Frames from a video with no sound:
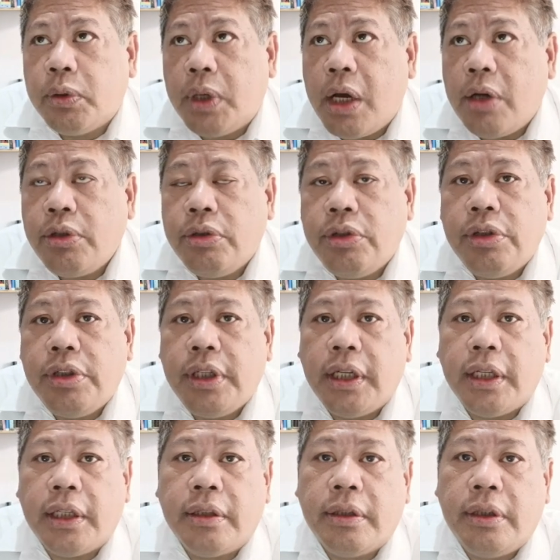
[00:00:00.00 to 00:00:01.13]
how should you
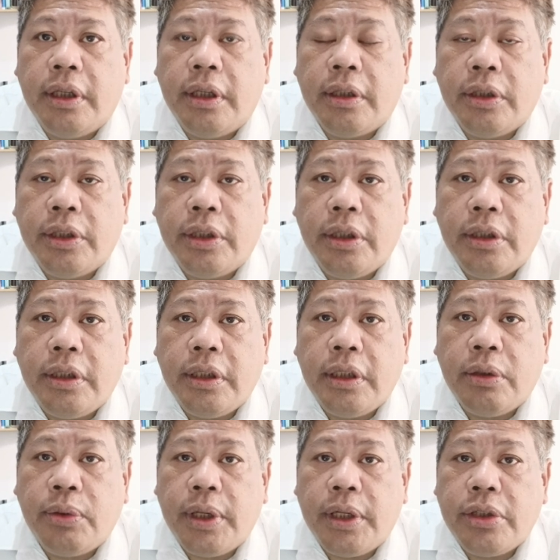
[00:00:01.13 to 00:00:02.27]
say it? There are 30
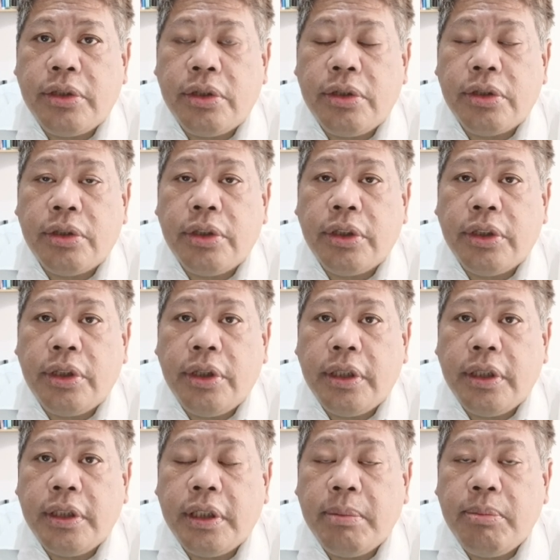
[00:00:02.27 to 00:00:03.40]
questions or
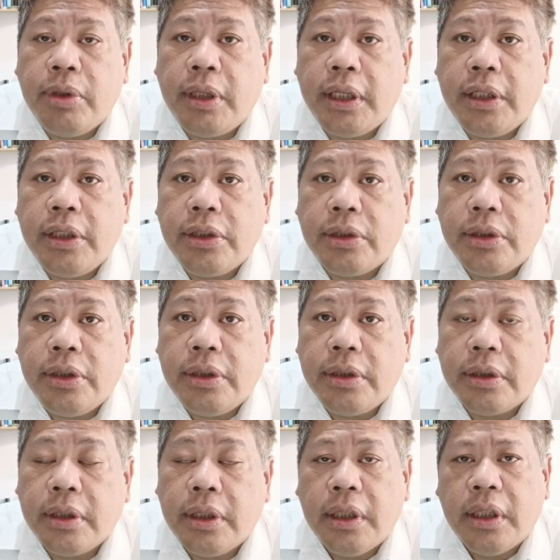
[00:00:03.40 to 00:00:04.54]
30
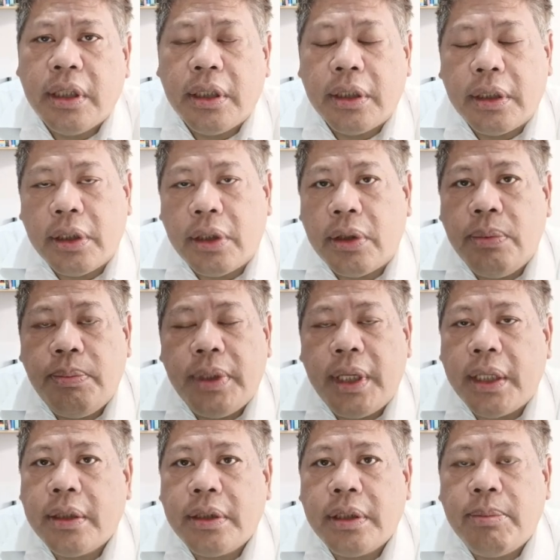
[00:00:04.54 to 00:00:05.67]
simulations. No,
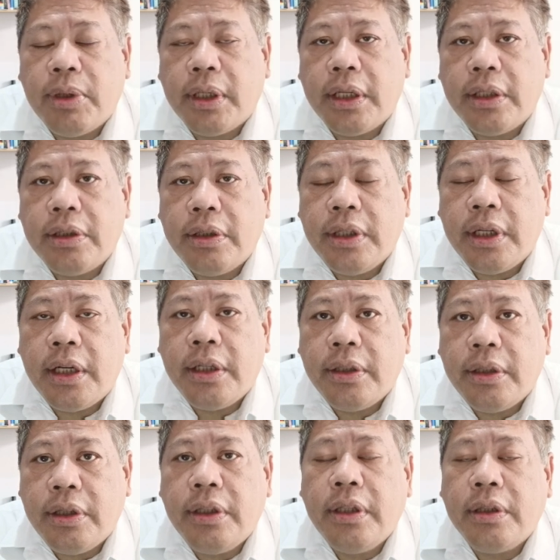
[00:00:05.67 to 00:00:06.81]
not simulation. There are
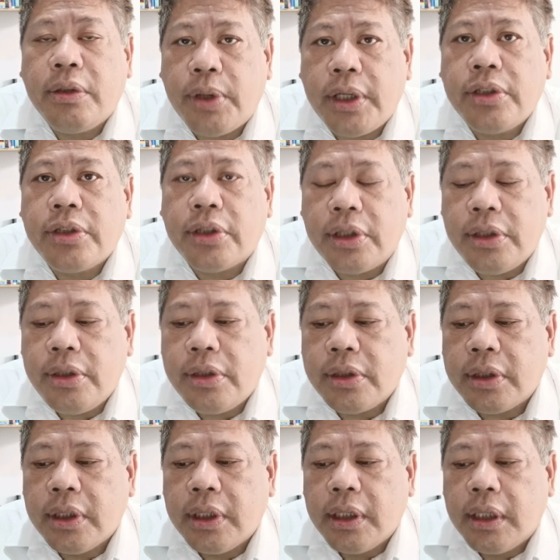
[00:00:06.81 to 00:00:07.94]
30 questions,
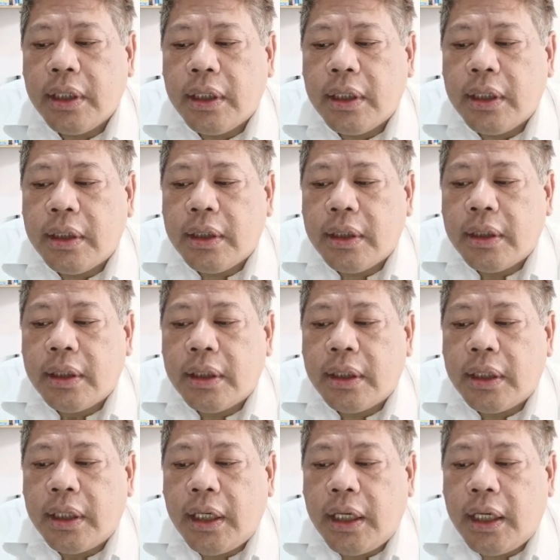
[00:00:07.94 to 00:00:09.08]

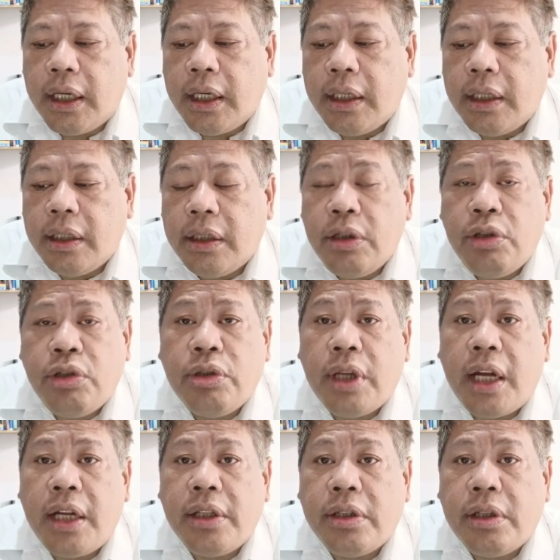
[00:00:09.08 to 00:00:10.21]
and you should
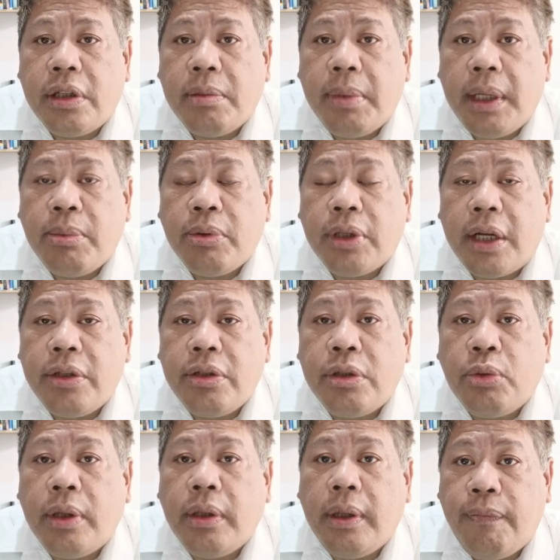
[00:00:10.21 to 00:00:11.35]
be able to answer
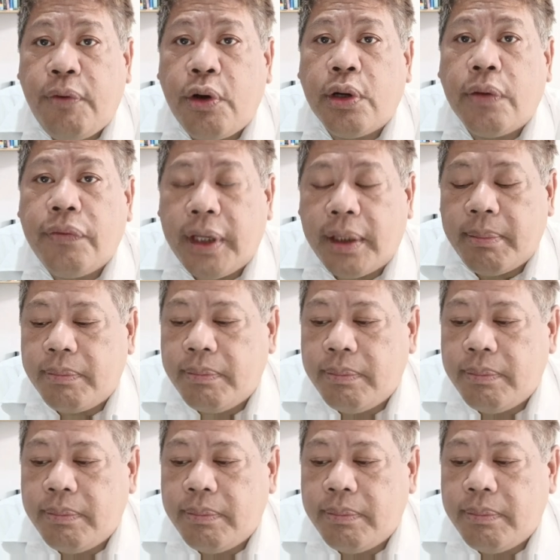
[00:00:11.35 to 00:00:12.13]
24 of them.